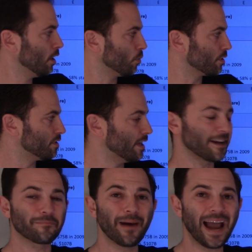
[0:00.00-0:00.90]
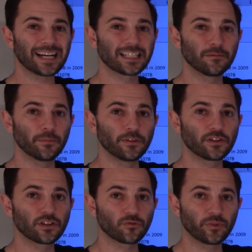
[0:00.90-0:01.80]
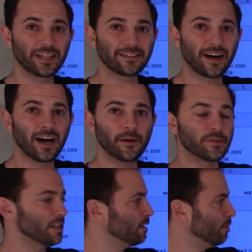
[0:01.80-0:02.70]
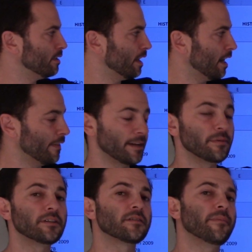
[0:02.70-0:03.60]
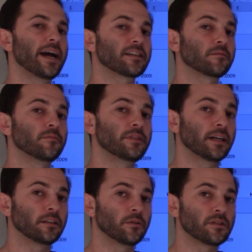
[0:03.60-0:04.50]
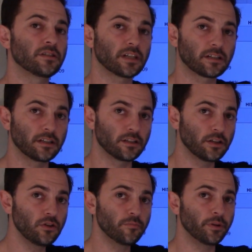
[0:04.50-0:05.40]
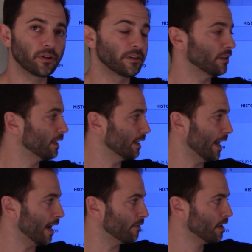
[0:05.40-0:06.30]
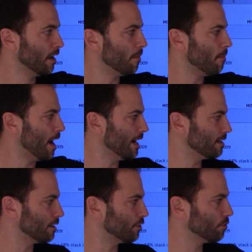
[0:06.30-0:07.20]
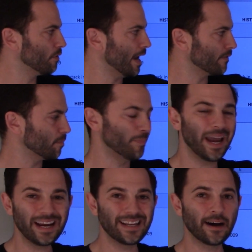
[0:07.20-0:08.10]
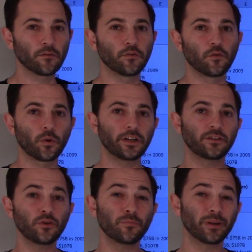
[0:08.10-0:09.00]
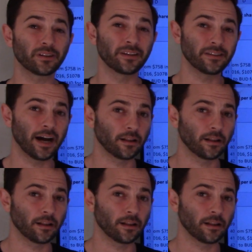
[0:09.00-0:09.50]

We're saying maximum is 3 times EBITDA. That means the maximum debt load is 62 billion that they could have. Minus the 2, they have to pay down $42 billion.